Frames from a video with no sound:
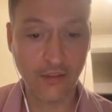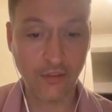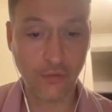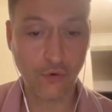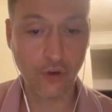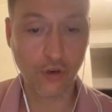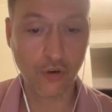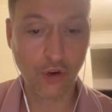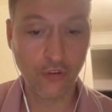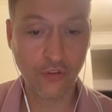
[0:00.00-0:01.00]
the rook
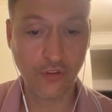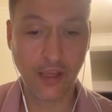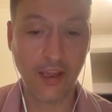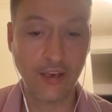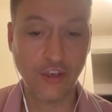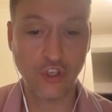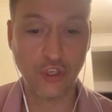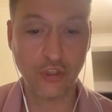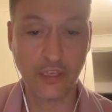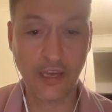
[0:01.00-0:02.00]
across and
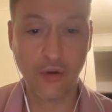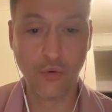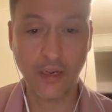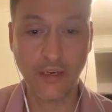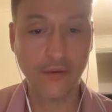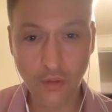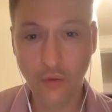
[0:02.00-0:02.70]
shielding our queen?